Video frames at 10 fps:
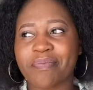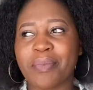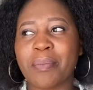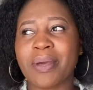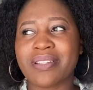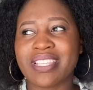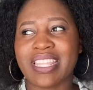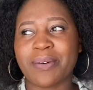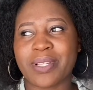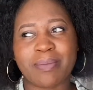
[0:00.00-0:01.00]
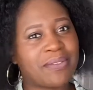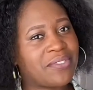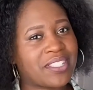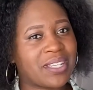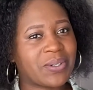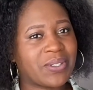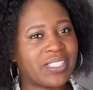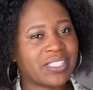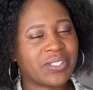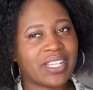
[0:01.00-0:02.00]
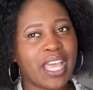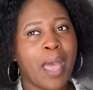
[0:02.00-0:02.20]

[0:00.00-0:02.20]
Maybe I'll say that was my first alcoholic drink.